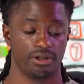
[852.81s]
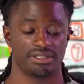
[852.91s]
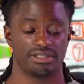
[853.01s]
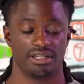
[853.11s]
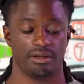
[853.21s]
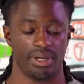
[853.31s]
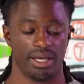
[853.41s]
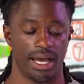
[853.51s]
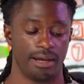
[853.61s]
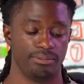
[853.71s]
We're going to set up
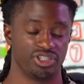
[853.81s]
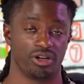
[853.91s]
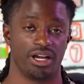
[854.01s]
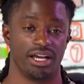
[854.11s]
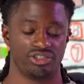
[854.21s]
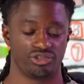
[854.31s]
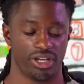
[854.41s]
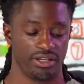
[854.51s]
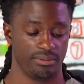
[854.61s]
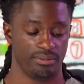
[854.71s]
an arbitrage
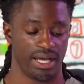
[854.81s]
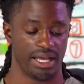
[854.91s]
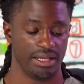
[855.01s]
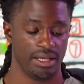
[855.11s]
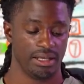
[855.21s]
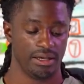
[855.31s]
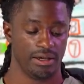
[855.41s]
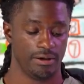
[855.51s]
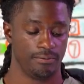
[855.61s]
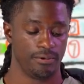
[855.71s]
trading bot.
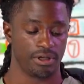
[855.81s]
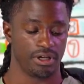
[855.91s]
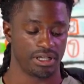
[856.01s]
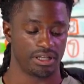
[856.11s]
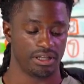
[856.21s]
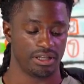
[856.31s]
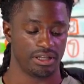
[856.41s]
We're going to.